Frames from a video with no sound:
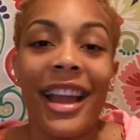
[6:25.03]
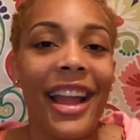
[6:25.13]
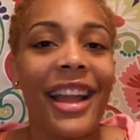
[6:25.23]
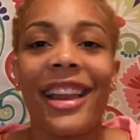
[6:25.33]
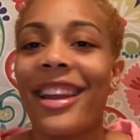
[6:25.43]

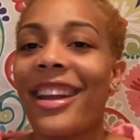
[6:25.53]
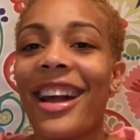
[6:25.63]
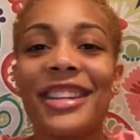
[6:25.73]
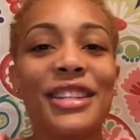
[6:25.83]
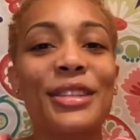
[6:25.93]
And I
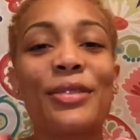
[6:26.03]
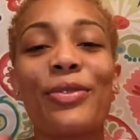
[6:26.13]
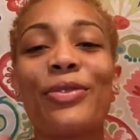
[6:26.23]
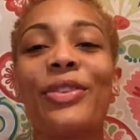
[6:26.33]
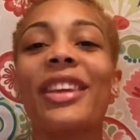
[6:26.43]
just
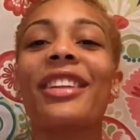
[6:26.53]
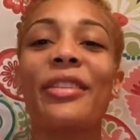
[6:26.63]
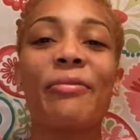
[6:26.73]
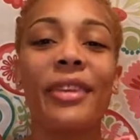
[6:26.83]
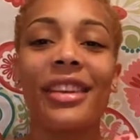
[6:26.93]
feel a
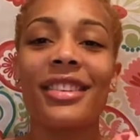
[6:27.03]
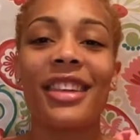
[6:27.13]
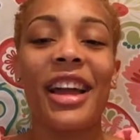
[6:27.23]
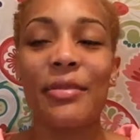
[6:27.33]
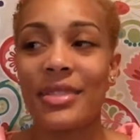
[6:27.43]
million
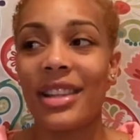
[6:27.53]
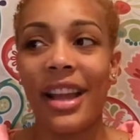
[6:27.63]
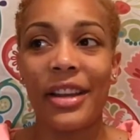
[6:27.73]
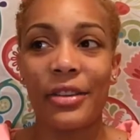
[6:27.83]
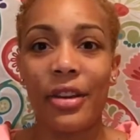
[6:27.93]
times
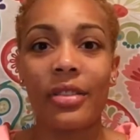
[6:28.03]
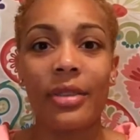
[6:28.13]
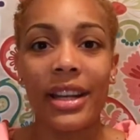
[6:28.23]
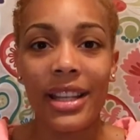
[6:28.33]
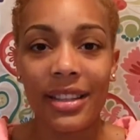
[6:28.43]
lighter
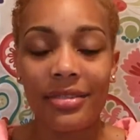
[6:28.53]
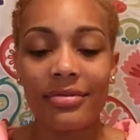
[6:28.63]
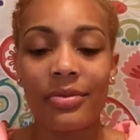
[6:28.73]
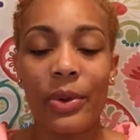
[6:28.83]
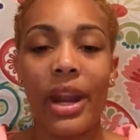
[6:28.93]
already
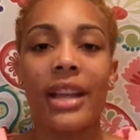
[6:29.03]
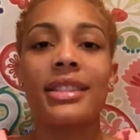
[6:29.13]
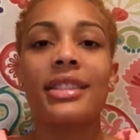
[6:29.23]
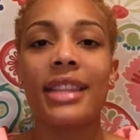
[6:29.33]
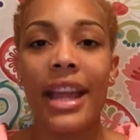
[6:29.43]
when I
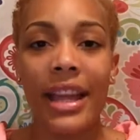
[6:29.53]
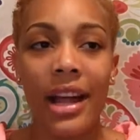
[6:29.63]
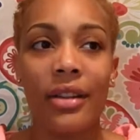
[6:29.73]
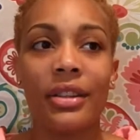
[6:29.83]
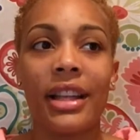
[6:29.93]
say it
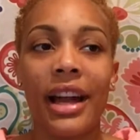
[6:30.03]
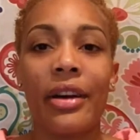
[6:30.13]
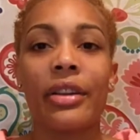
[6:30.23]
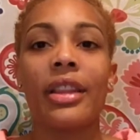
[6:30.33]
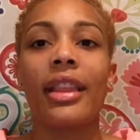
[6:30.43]
out
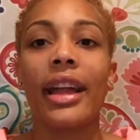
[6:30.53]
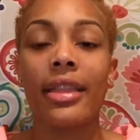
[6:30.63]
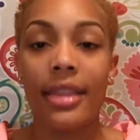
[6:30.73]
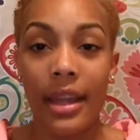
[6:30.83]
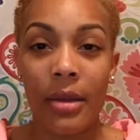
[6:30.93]
loud and
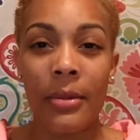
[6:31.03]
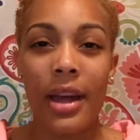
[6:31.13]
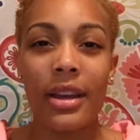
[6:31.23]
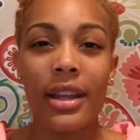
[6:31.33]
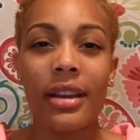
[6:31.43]
think
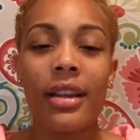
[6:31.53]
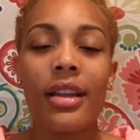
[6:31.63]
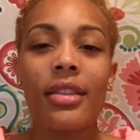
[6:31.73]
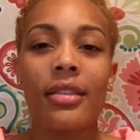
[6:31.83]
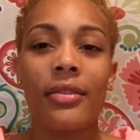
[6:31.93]
about it.
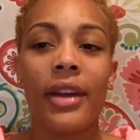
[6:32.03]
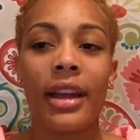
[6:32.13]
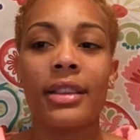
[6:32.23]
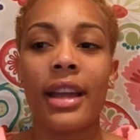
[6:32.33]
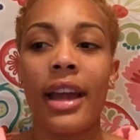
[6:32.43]
The
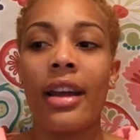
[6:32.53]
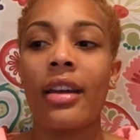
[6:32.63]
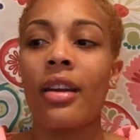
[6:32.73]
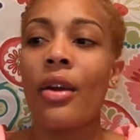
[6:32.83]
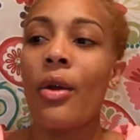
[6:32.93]
fact that
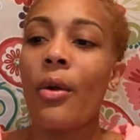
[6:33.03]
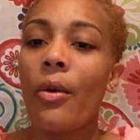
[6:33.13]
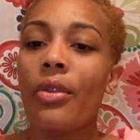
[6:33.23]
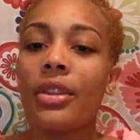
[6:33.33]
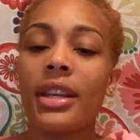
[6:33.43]

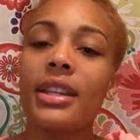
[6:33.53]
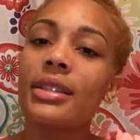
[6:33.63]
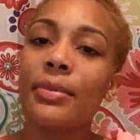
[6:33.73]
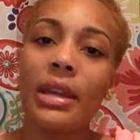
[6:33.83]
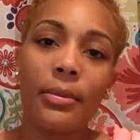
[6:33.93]
these
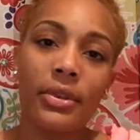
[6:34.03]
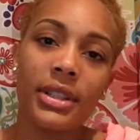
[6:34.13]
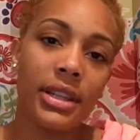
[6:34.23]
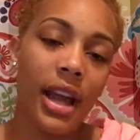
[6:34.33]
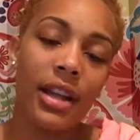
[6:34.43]
people
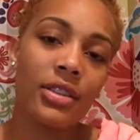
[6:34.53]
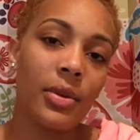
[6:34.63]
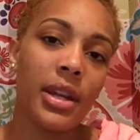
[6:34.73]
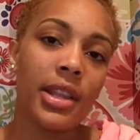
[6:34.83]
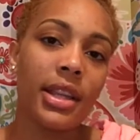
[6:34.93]
did not do
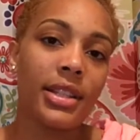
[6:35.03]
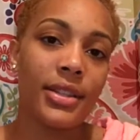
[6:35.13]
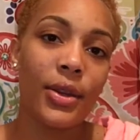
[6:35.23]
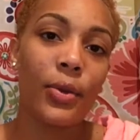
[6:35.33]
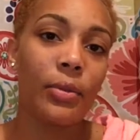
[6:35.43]
anything
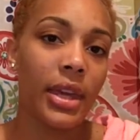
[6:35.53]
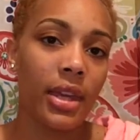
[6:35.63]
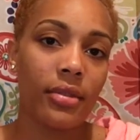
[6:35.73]
to me.